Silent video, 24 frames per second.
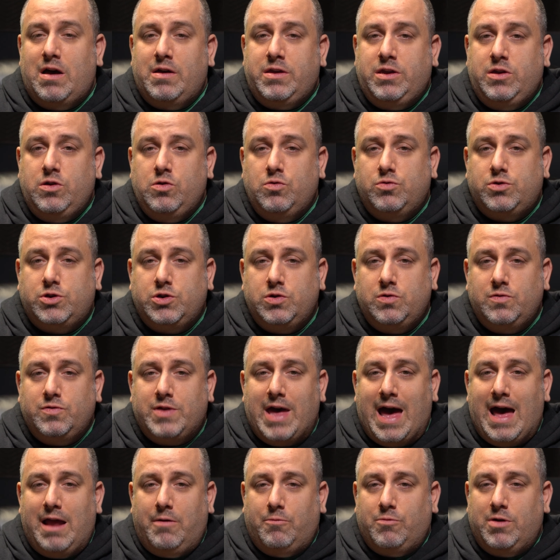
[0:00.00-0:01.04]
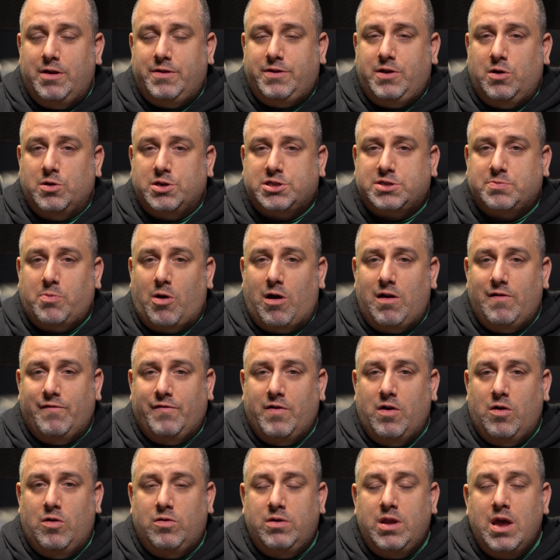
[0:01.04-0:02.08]
you do that with your
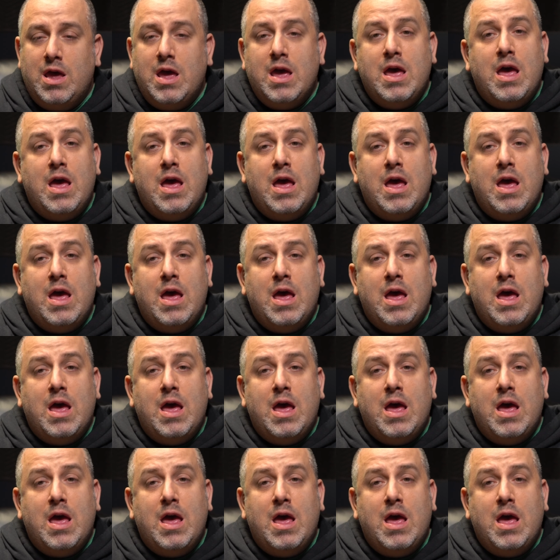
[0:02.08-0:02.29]
smartphone.